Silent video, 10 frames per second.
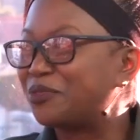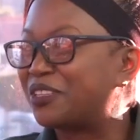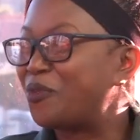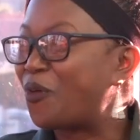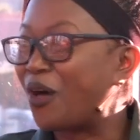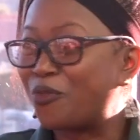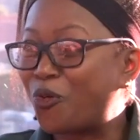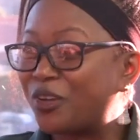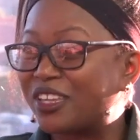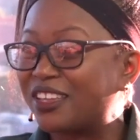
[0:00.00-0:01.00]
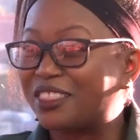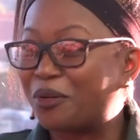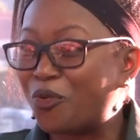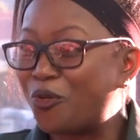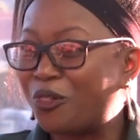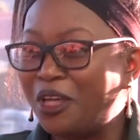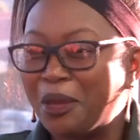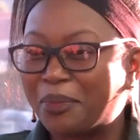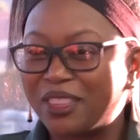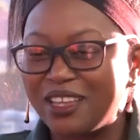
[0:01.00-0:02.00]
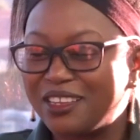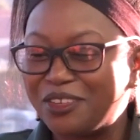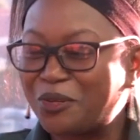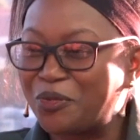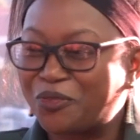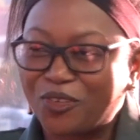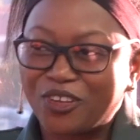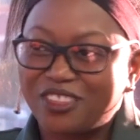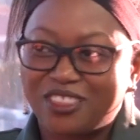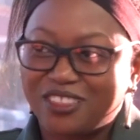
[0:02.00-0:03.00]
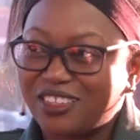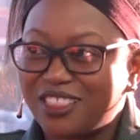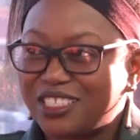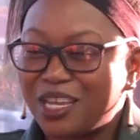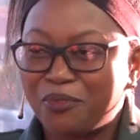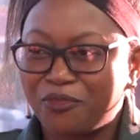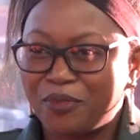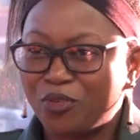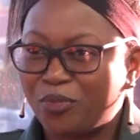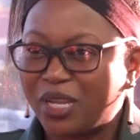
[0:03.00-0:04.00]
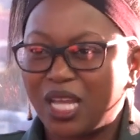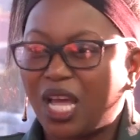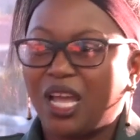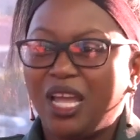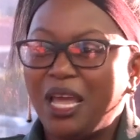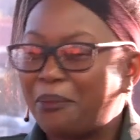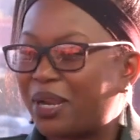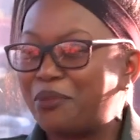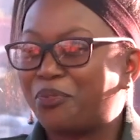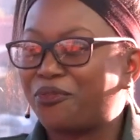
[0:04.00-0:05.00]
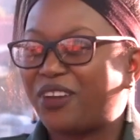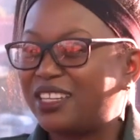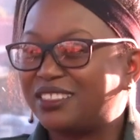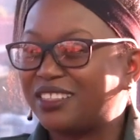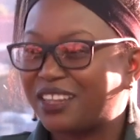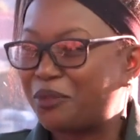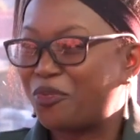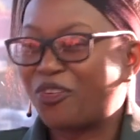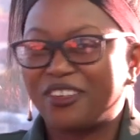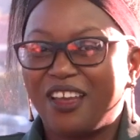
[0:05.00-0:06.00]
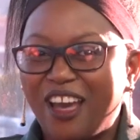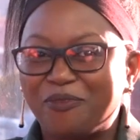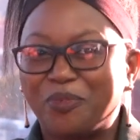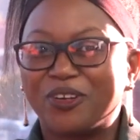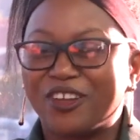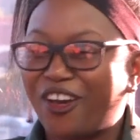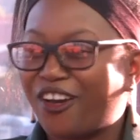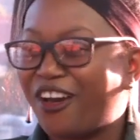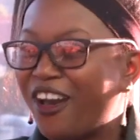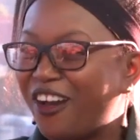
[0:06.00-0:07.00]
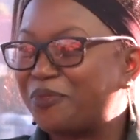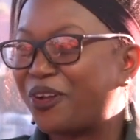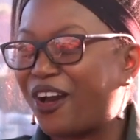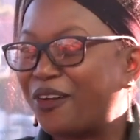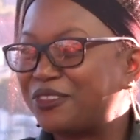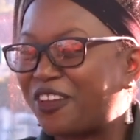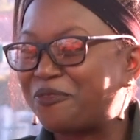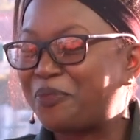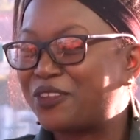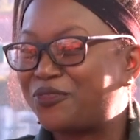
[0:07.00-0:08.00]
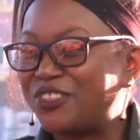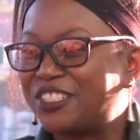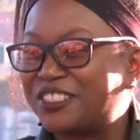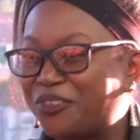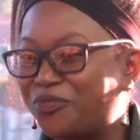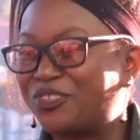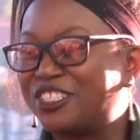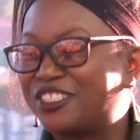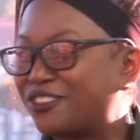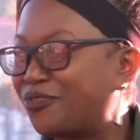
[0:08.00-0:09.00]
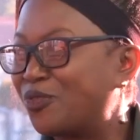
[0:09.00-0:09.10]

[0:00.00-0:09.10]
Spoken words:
with them while walking in the mall. But then, you know, we've got this other type of man who'll be like, but I provide. Come on, I've bought a car, I've bought a house, I've paid fees, the fridge is full,